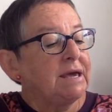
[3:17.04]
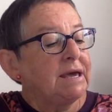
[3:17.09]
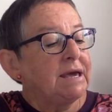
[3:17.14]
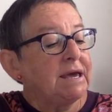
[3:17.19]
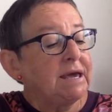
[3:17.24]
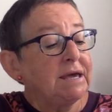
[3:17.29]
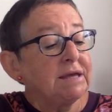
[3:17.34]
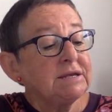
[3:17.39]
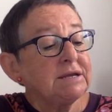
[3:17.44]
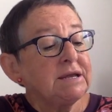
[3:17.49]

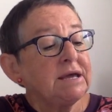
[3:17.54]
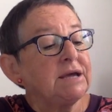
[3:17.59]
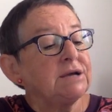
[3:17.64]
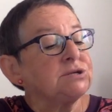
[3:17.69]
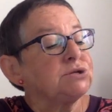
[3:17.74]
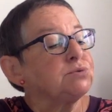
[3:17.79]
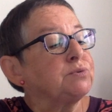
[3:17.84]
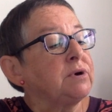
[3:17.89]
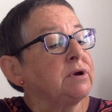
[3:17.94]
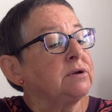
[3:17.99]
In the
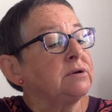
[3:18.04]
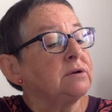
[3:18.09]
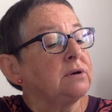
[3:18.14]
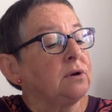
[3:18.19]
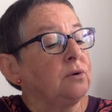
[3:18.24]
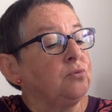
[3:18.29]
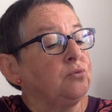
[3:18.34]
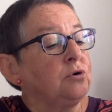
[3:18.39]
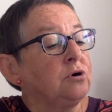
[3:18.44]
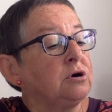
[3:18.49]
next one
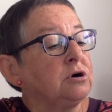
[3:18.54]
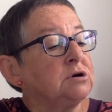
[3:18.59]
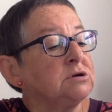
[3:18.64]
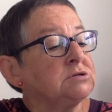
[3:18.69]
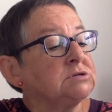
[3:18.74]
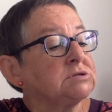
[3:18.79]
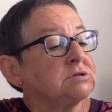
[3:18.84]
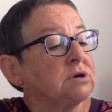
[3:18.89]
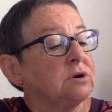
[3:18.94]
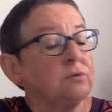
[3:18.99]

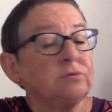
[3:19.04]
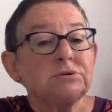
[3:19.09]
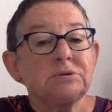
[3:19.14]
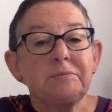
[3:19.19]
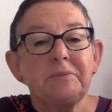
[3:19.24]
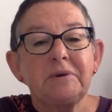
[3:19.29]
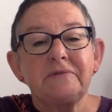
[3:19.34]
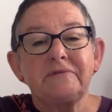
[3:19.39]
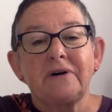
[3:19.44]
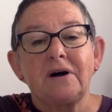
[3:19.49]
was a
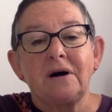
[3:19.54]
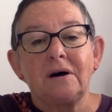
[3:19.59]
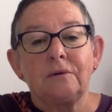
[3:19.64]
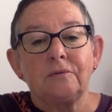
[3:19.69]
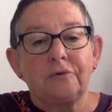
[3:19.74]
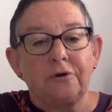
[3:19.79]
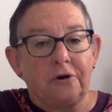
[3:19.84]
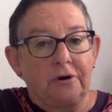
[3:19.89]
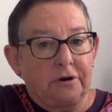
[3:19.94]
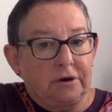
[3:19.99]
bit of
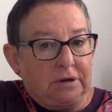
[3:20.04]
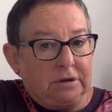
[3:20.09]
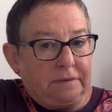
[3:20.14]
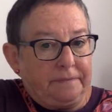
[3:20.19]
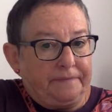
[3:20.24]
artwork.